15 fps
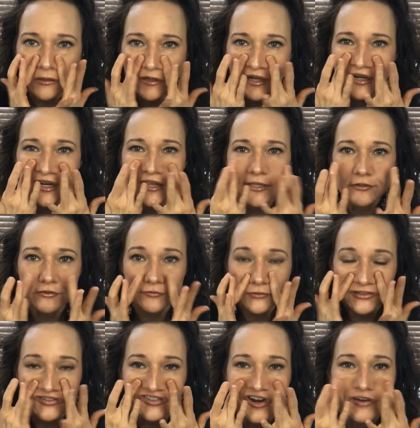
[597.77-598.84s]
and I like to
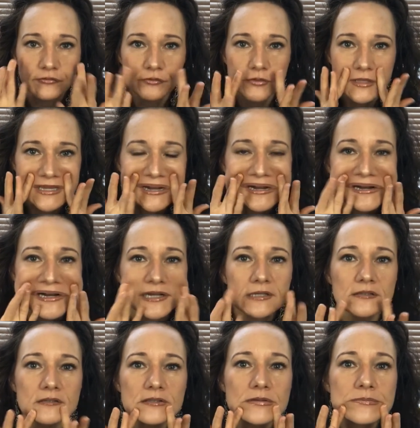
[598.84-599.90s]
finish off with the eyes.